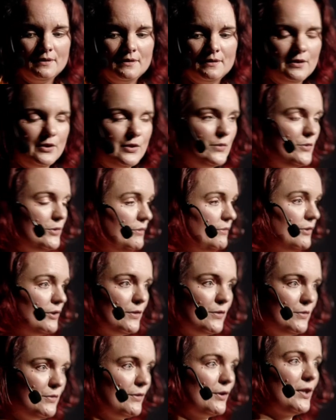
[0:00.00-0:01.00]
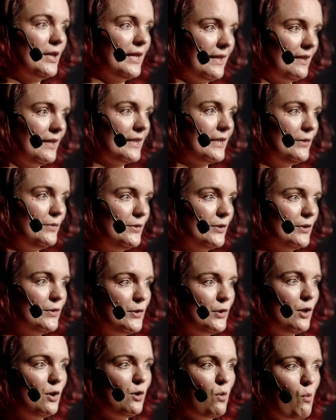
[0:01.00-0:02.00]
You do not again like you don't
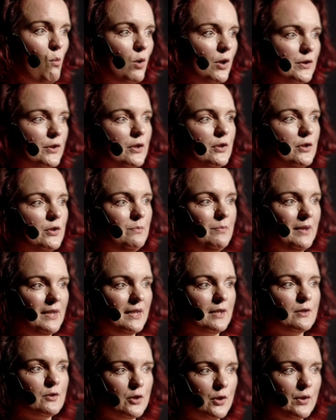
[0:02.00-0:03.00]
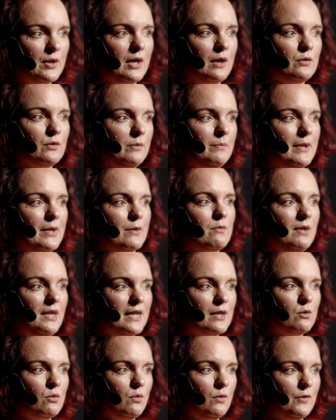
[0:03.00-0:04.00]
know what could be turn out to be a
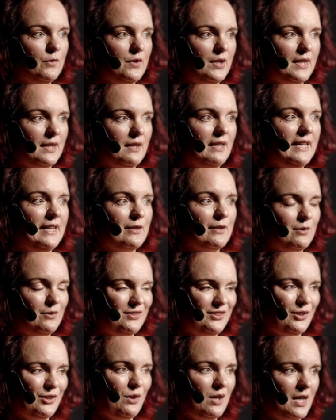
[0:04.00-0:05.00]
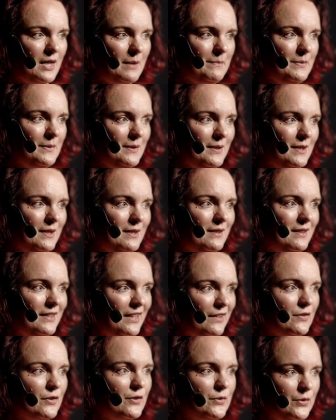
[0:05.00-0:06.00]
really cool thing later on the LARP
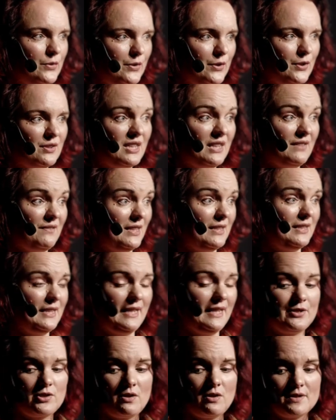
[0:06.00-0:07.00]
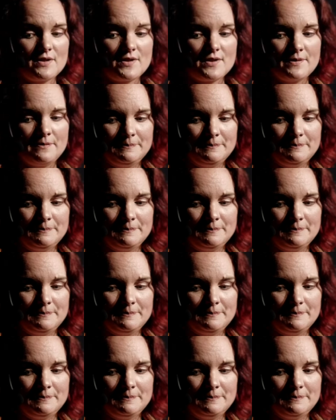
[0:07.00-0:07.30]
if you do not give it a chance.